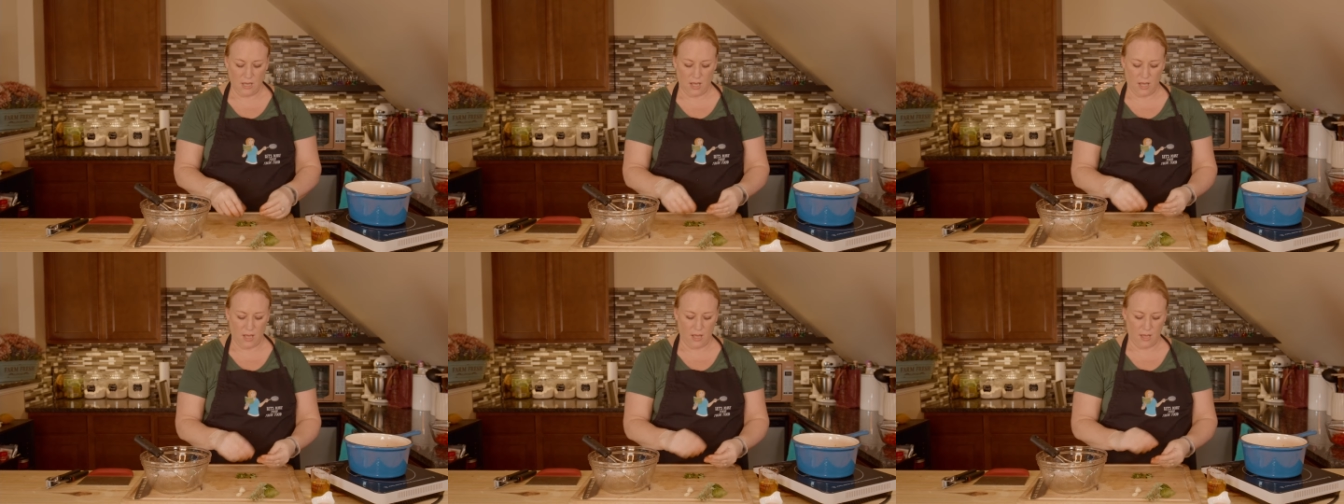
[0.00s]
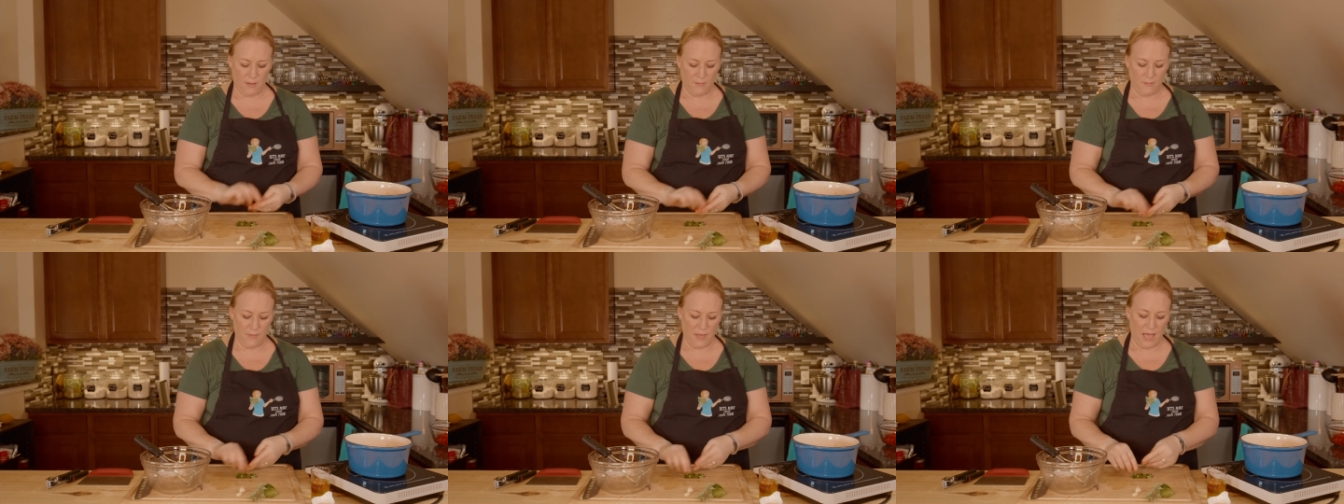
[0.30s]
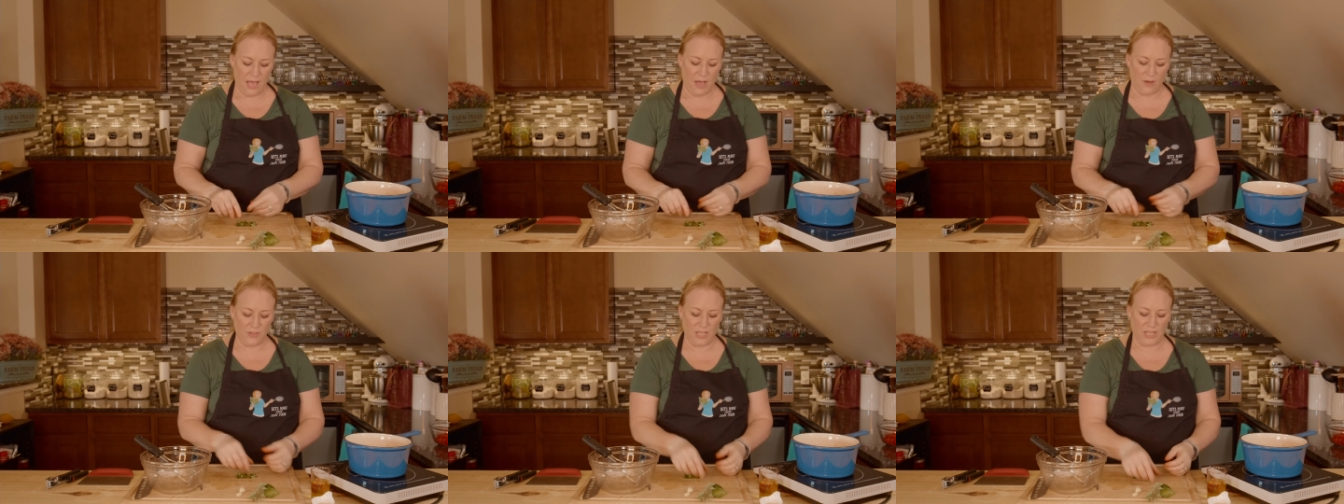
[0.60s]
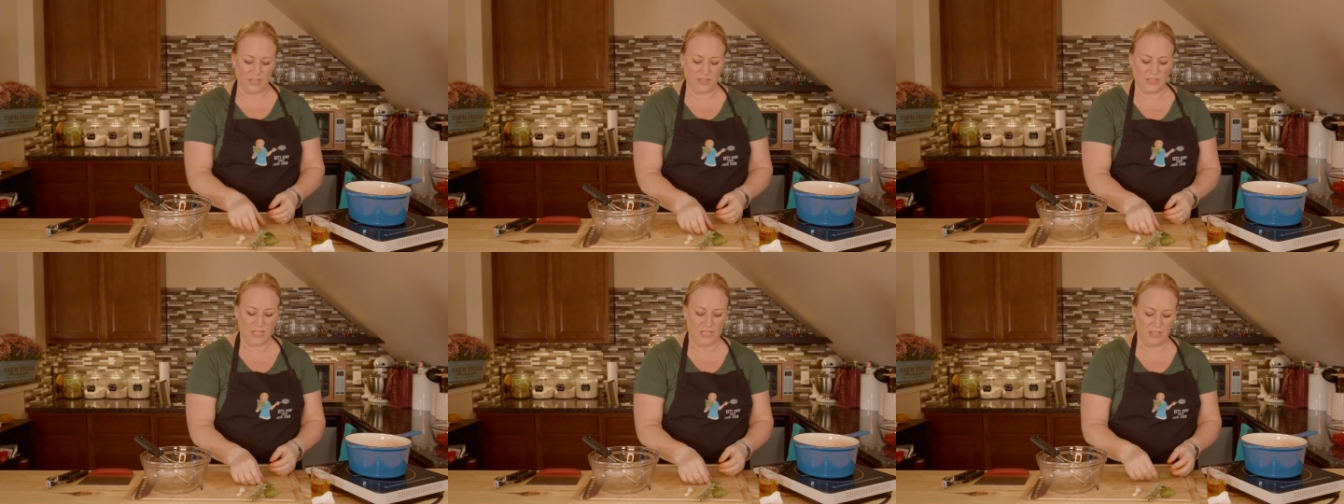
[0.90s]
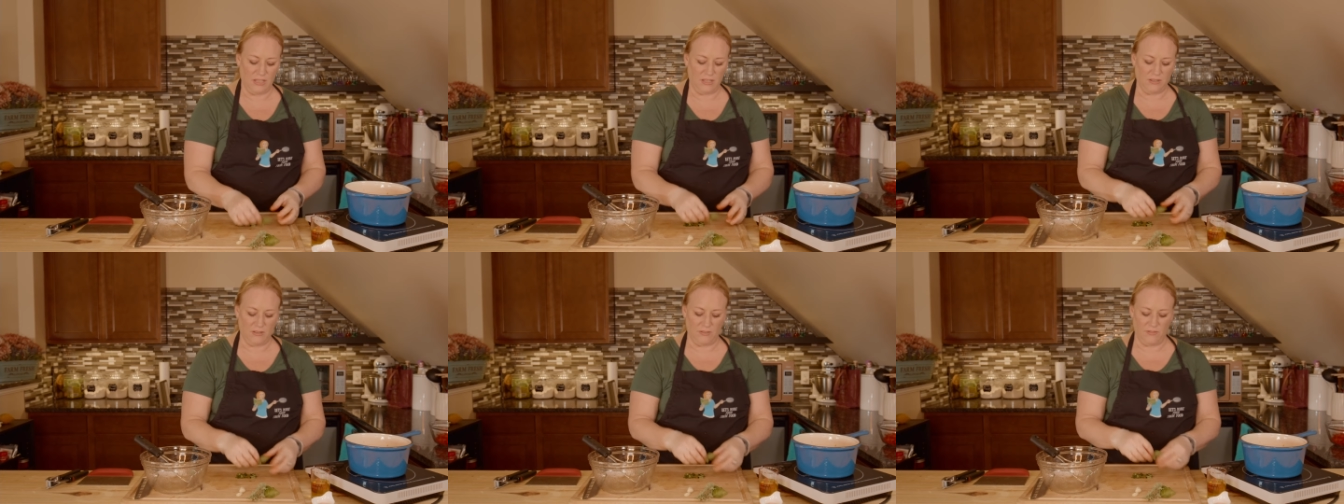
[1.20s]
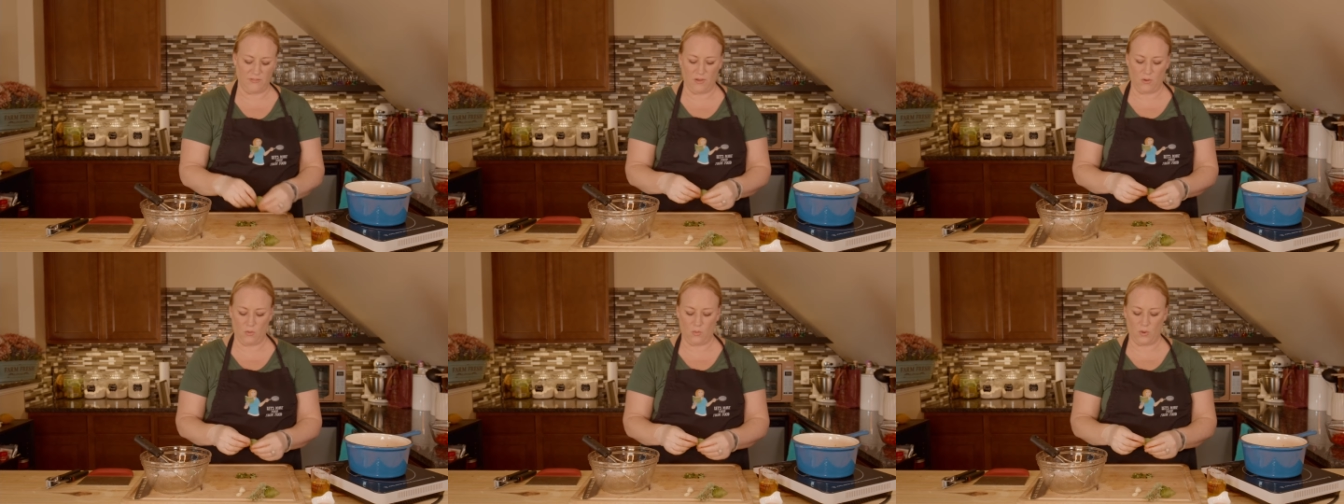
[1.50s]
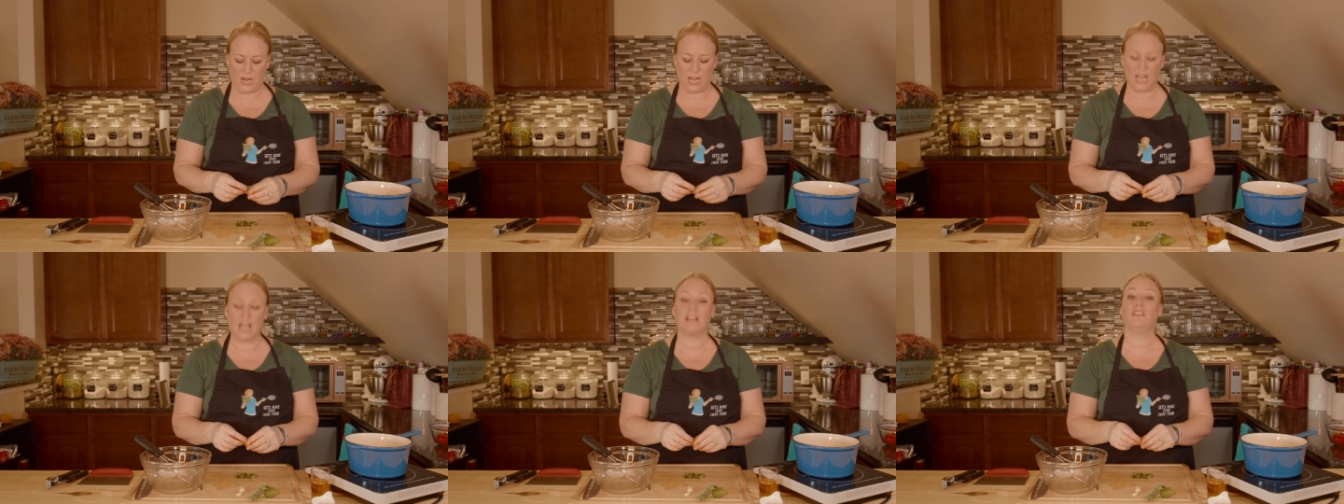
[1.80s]
um, how they live,
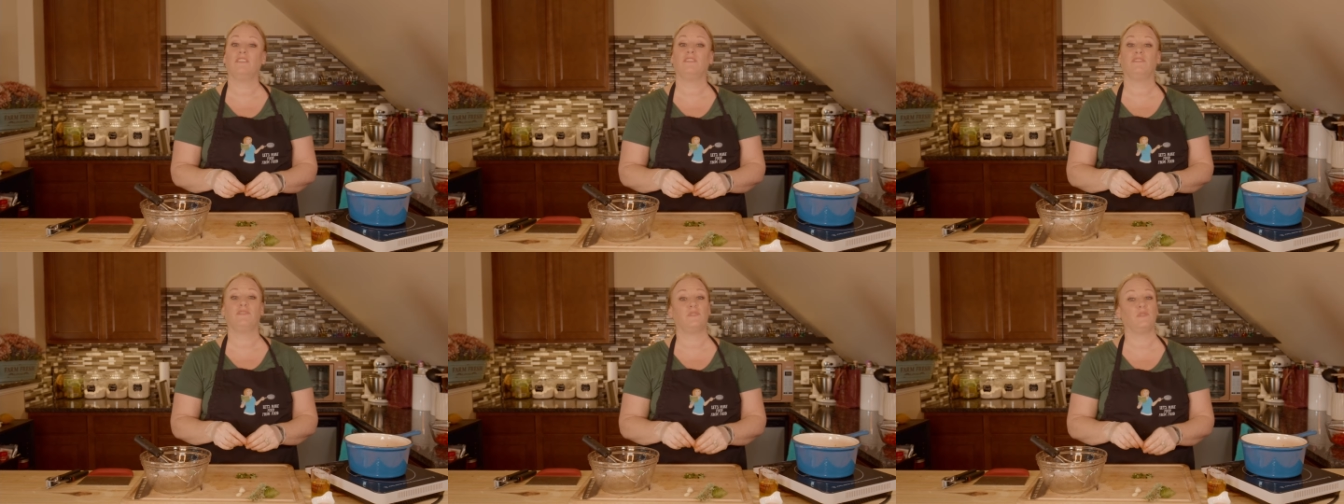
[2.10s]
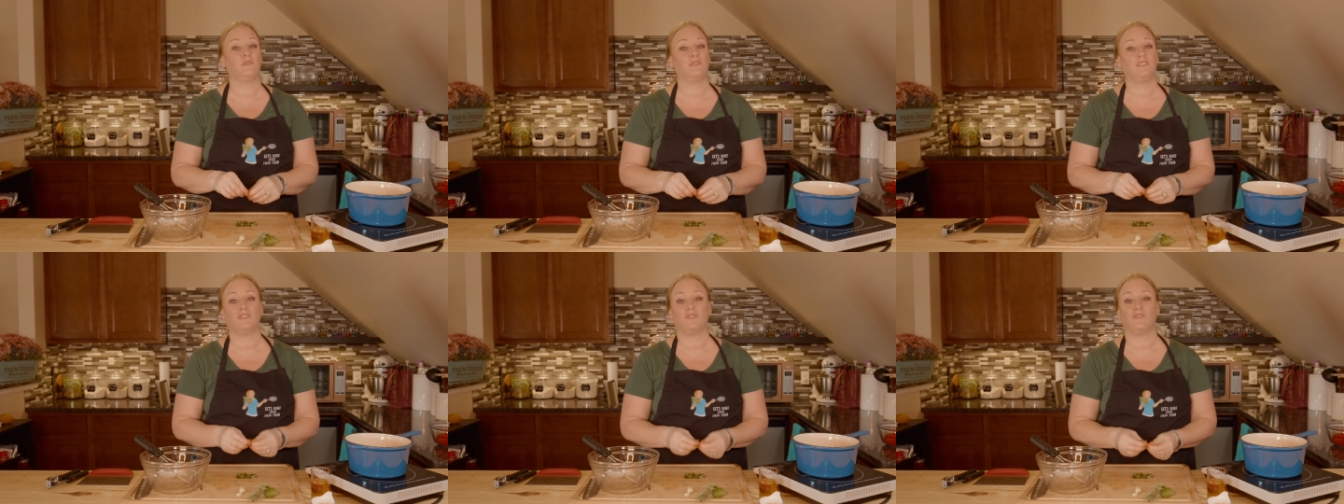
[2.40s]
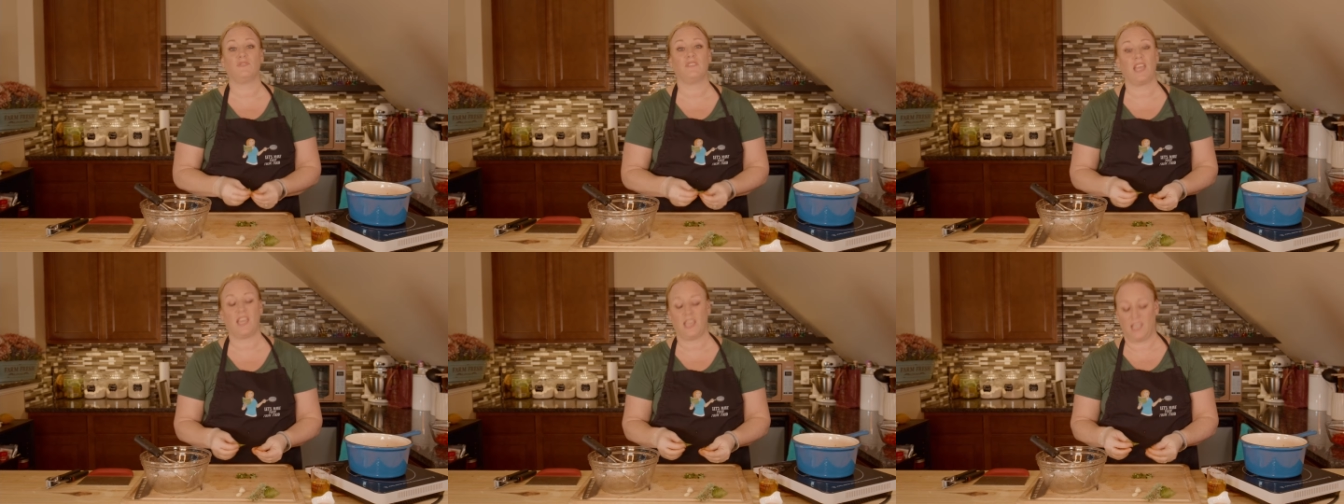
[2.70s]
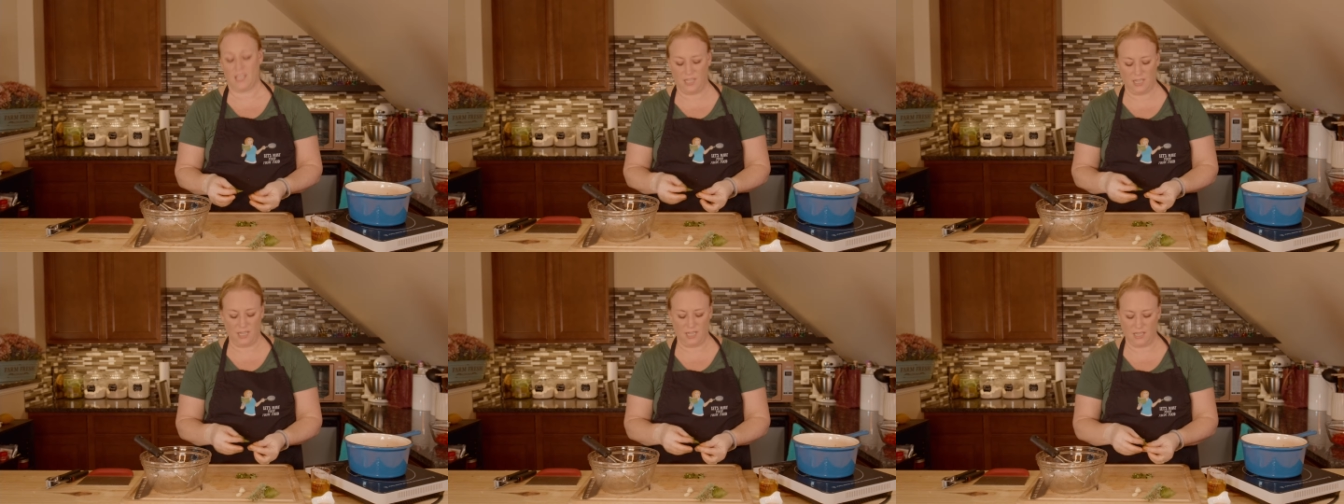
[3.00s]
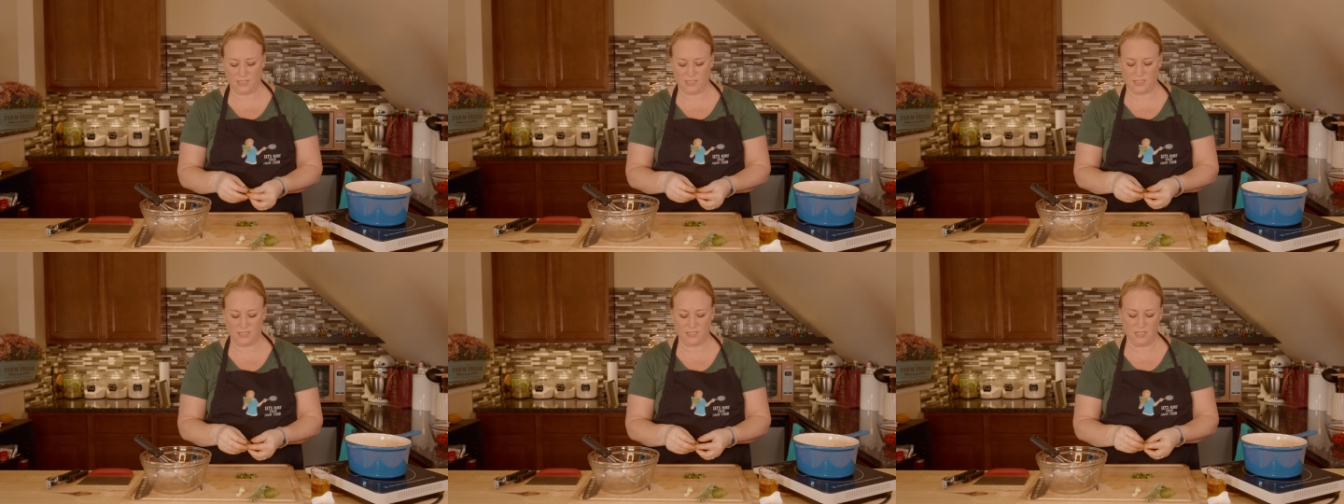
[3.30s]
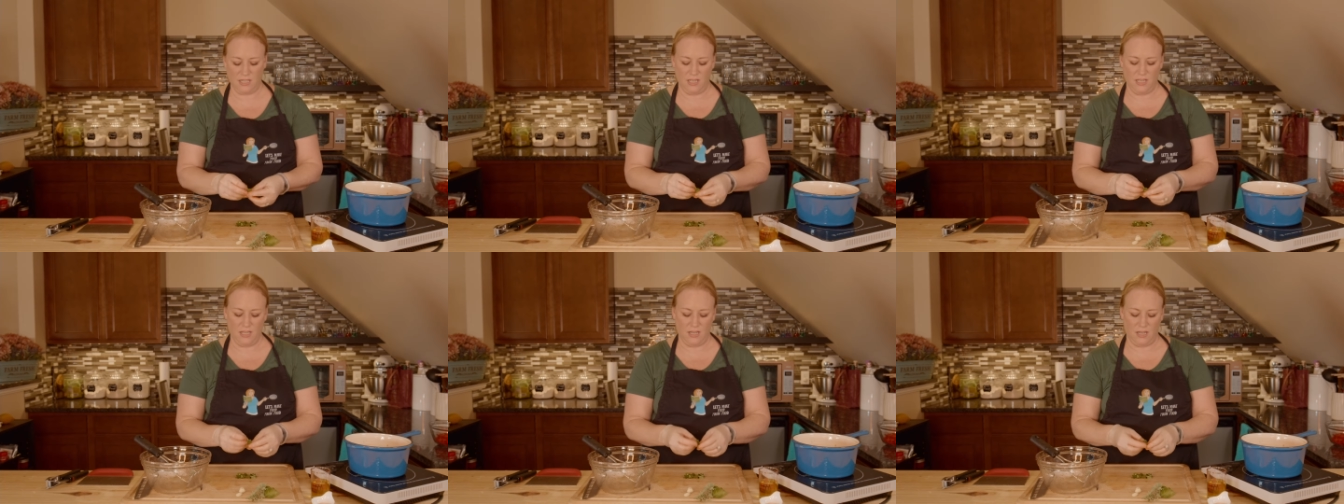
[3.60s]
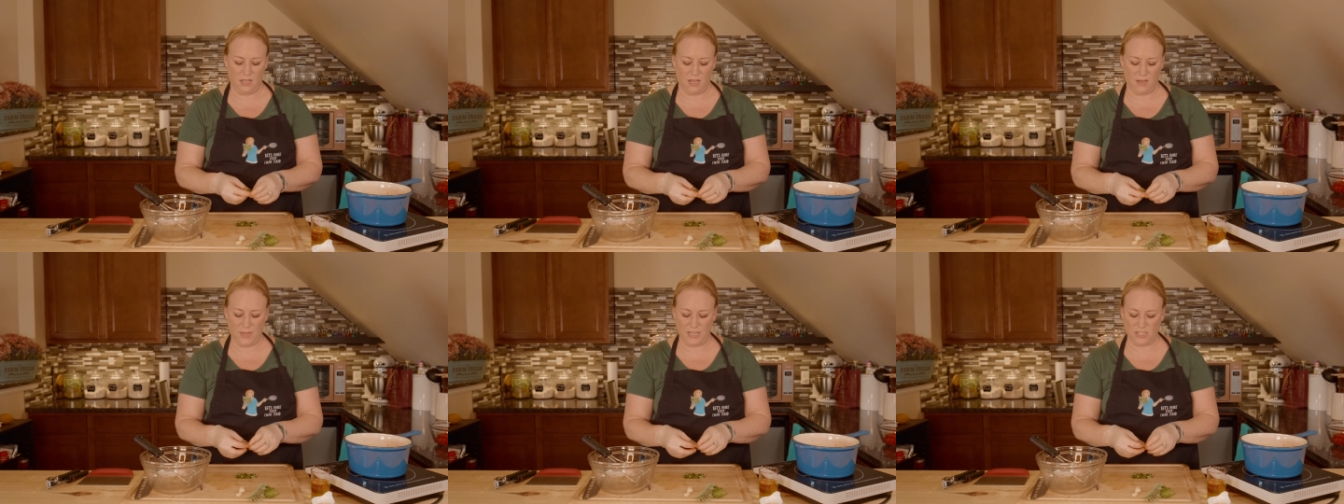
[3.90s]
what kind of foods do they eat,
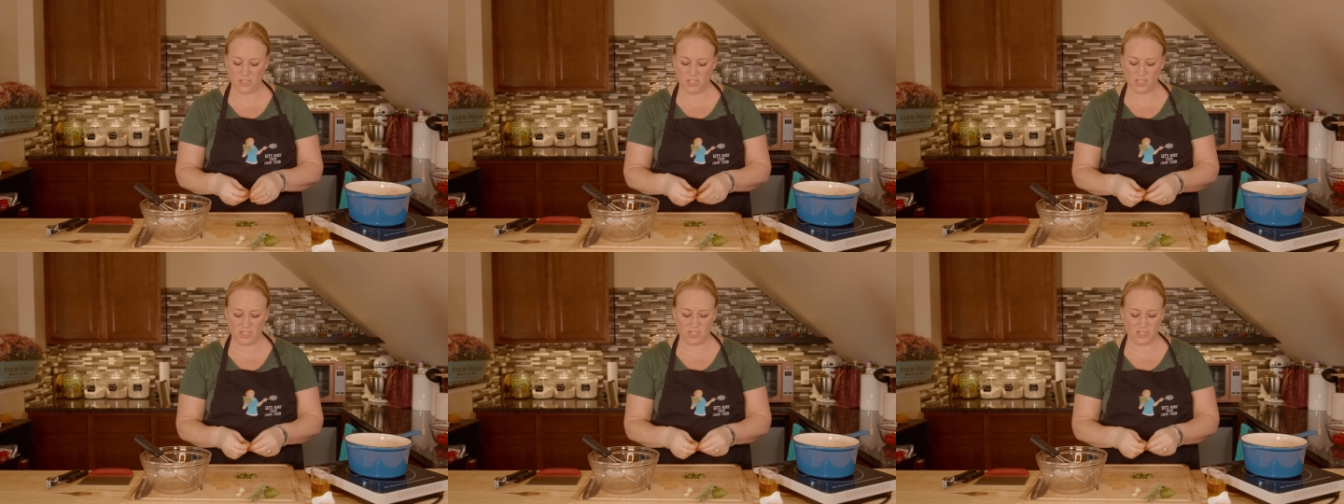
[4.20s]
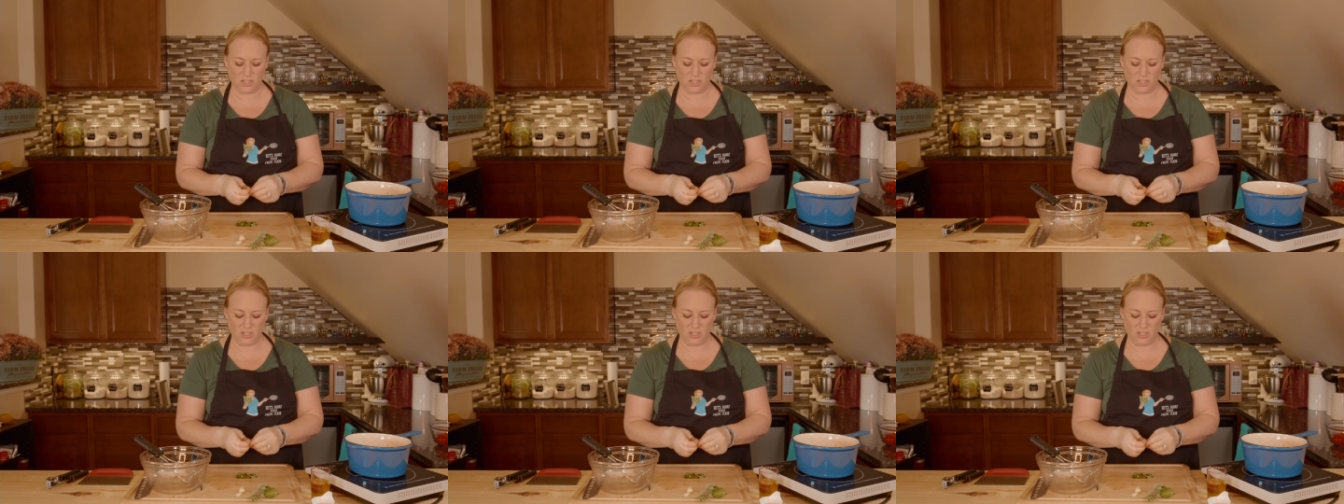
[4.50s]
um, and just